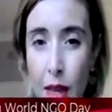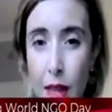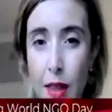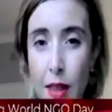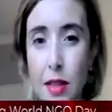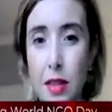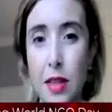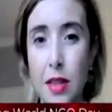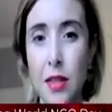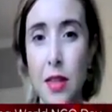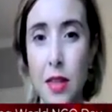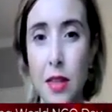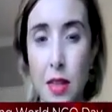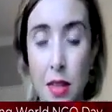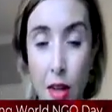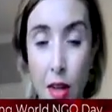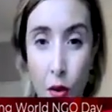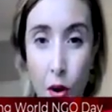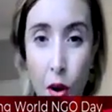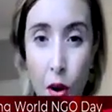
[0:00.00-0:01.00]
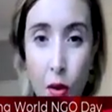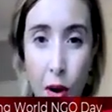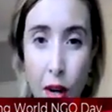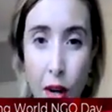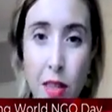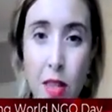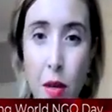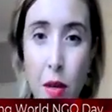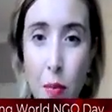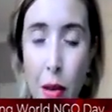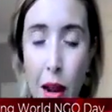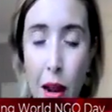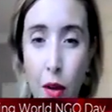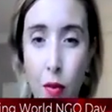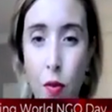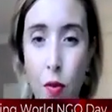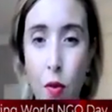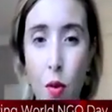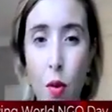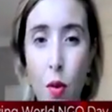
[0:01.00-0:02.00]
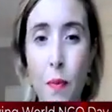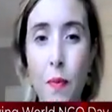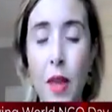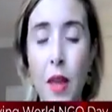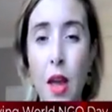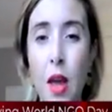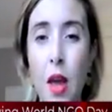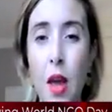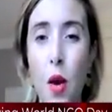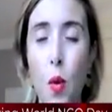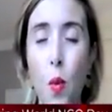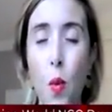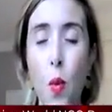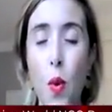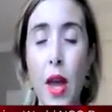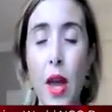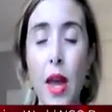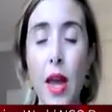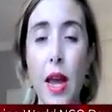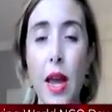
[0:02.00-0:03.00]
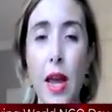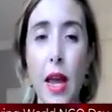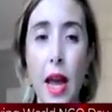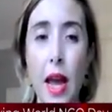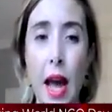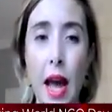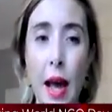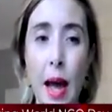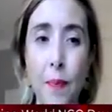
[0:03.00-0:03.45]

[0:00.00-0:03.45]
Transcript: This is a zero-rated platform where